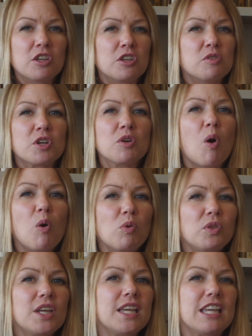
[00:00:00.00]
You can
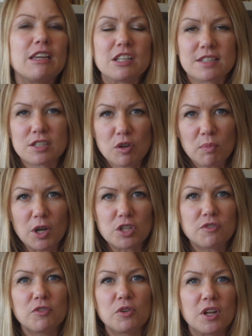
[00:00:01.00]
only eat so
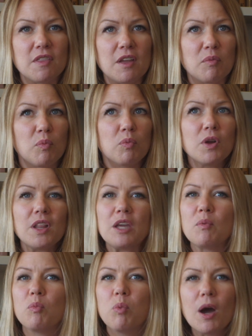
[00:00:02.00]
much food, and then really
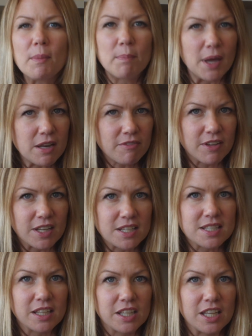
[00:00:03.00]
what benefit
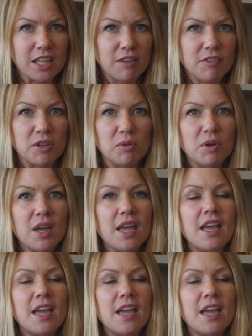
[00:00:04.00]
is it going to give you?